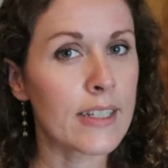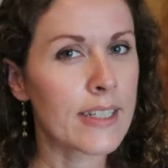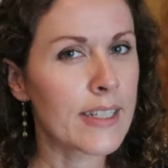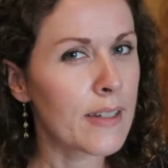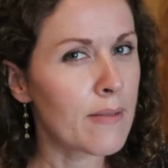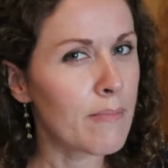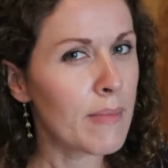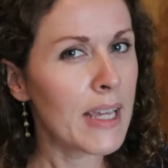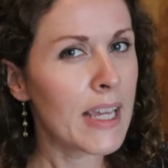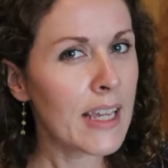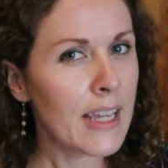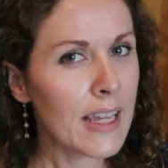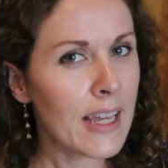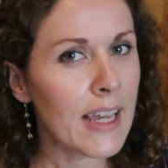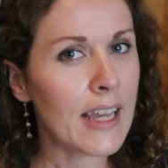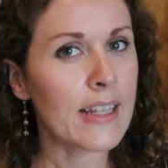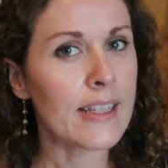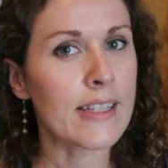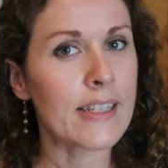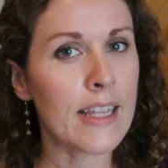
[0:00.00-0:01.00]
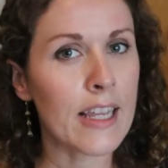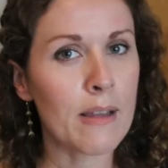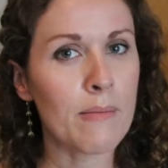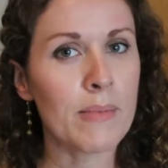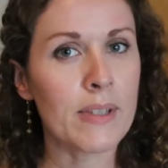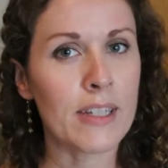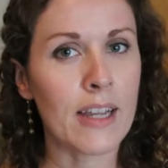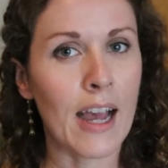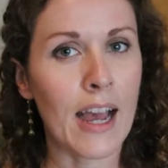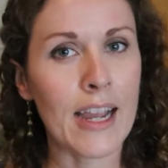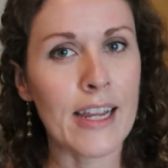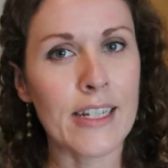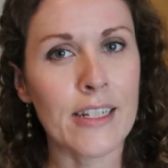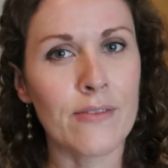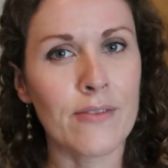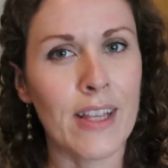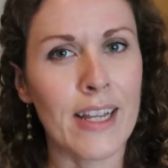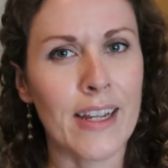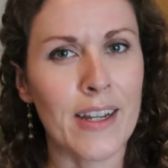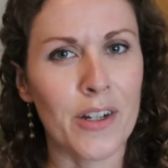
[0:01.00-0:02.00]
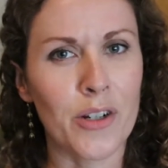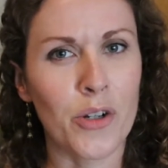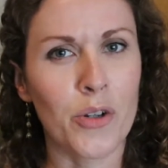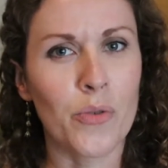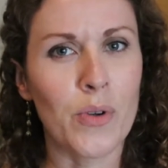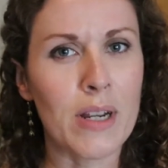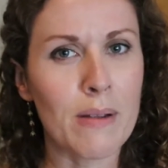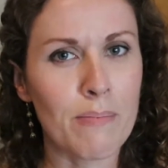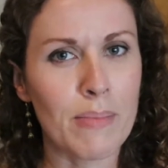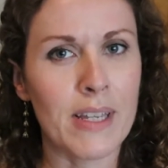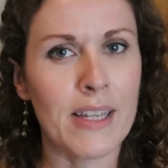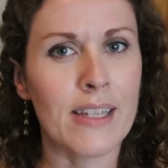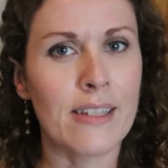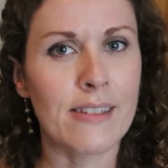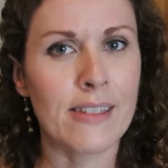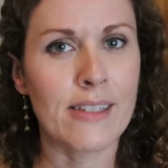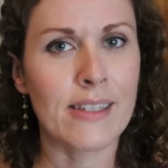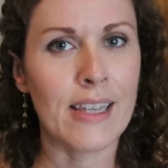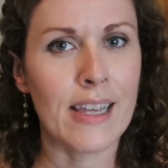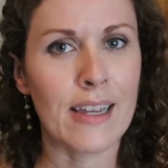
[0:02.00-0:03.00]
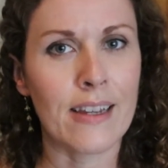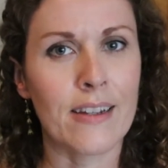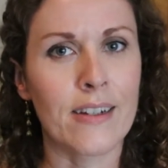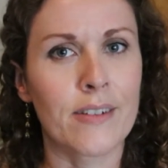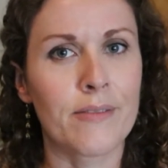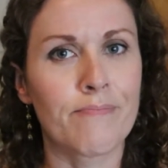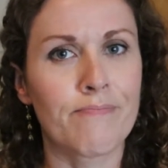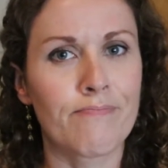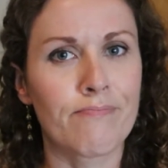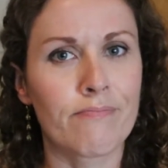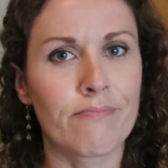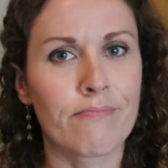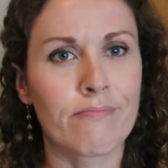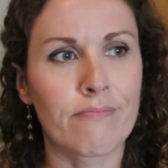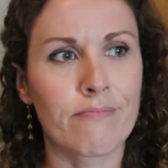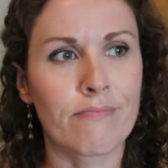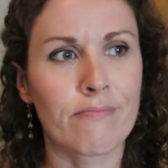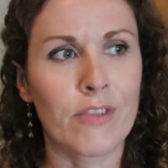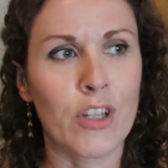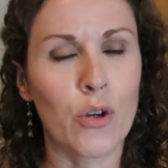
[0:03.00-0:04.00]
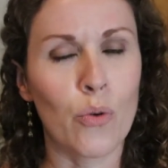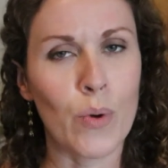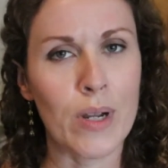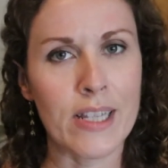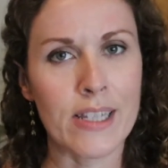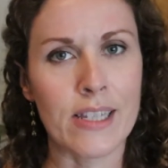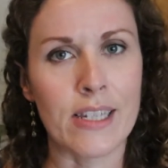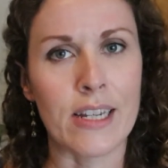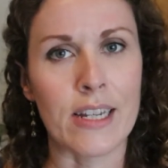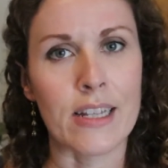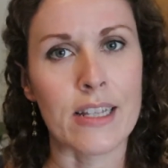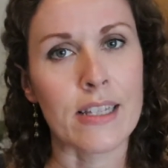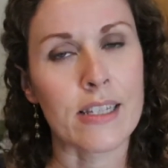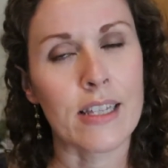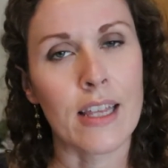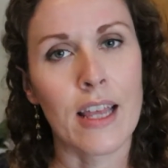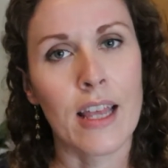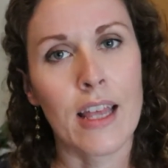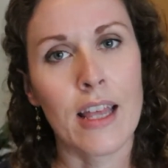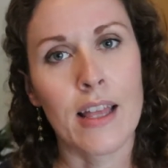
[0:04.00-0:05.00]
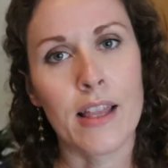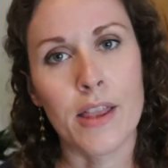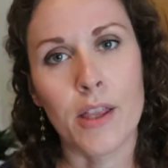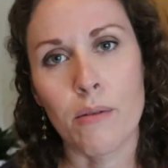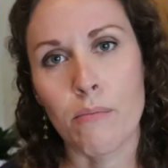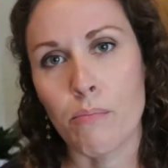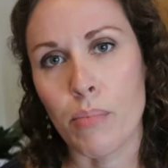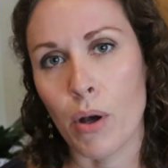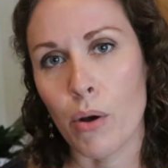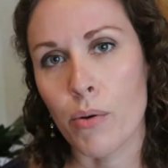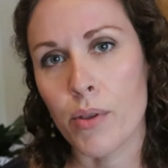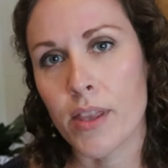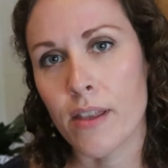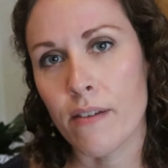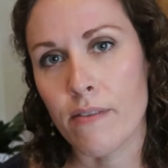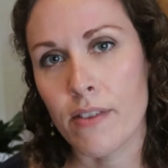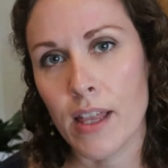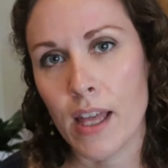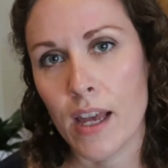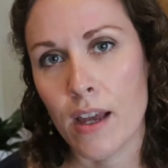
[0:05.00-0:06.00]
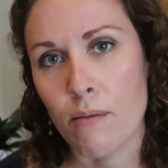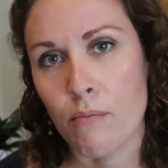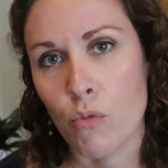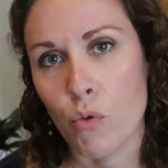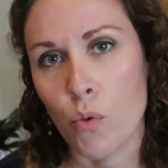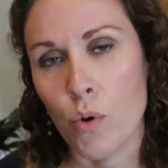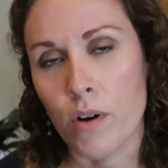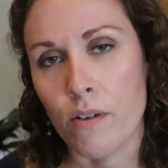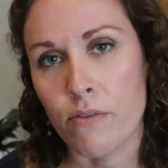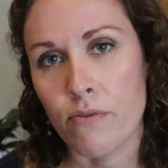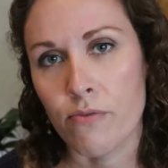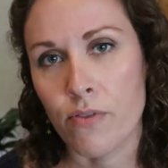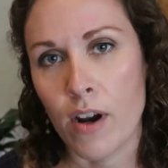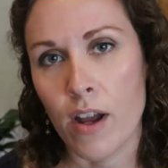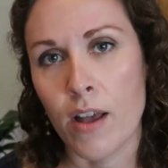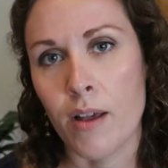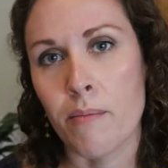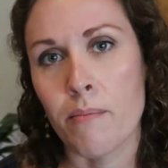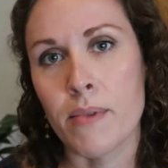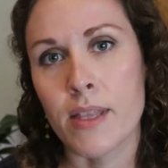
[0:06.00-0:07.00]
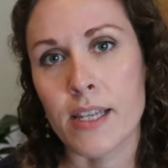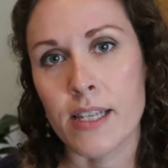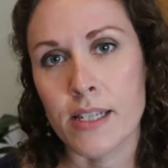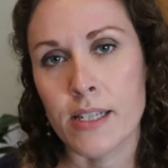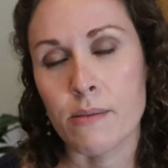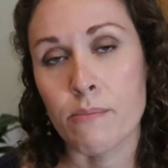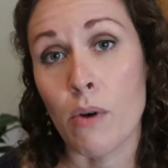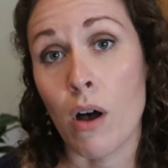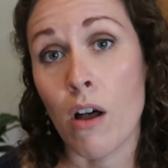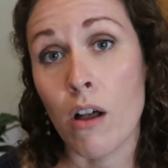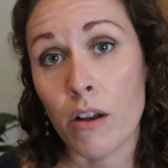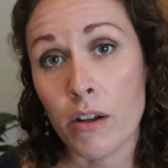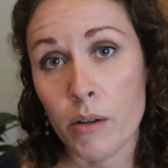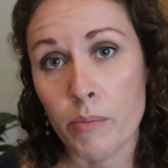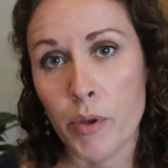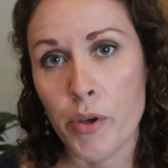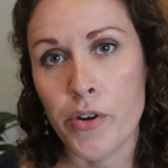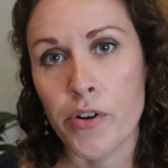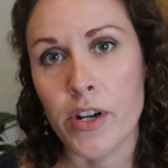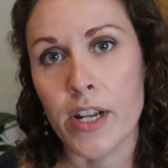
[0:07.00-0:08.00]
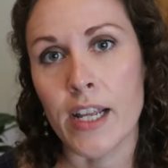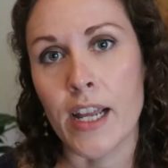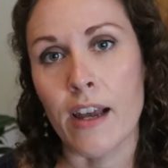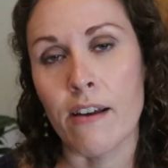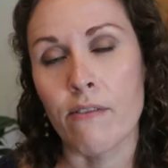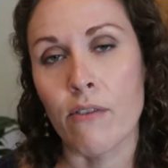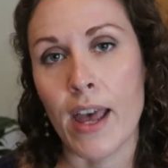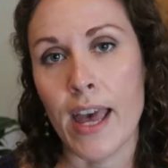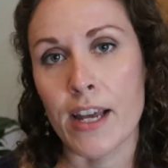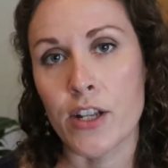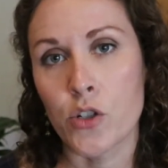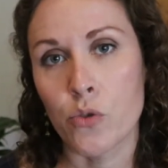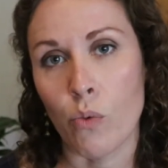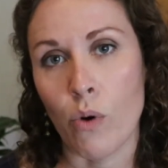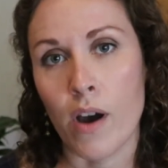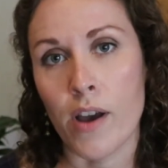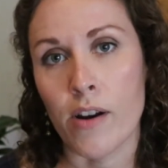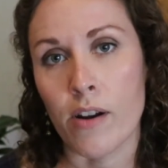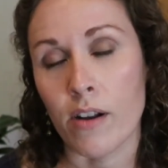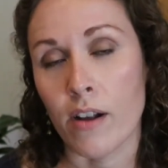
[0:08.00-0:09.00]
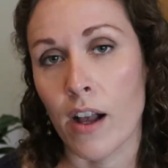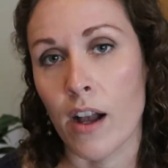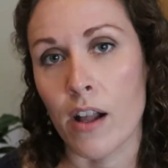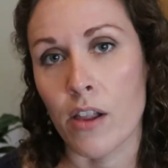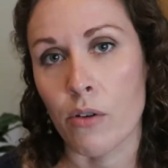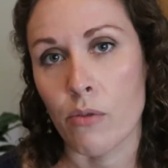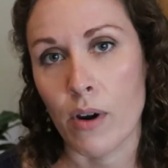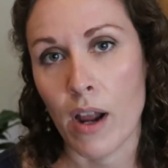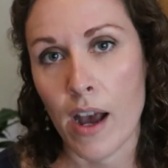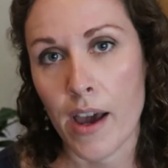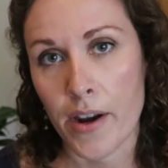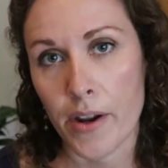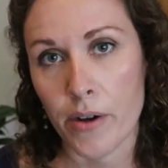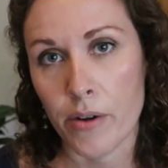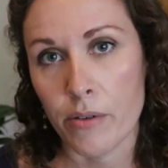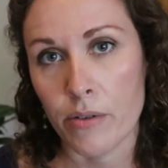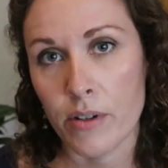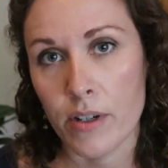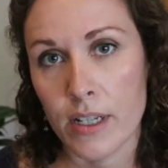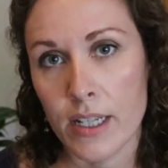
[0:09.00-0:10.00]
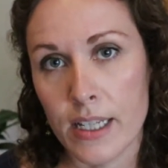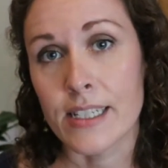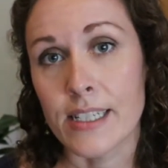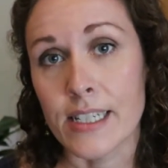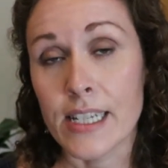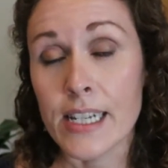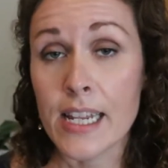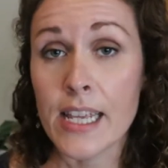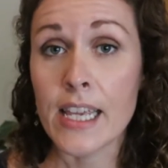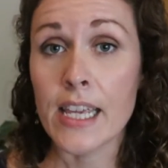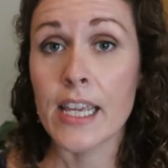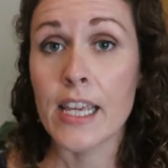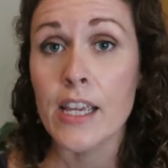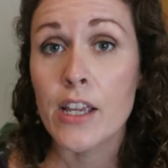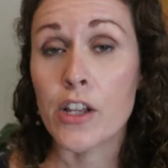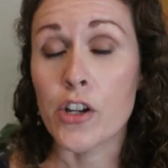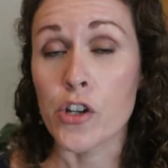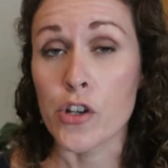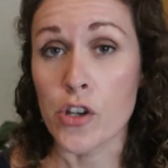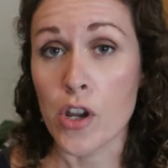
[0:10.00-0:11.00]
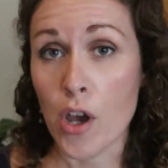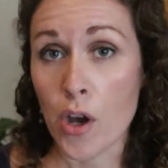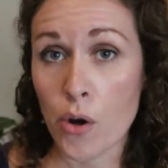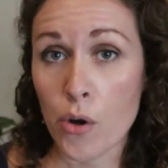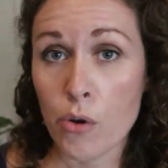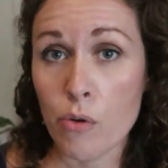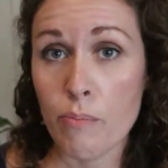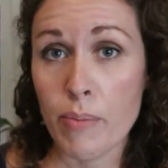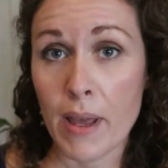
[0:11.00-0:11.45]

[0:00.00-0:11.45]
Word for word: To me, it seems kind of like a creepy, sick coincidence that both of them were from this small community of Edgewater, Colorado. Did he know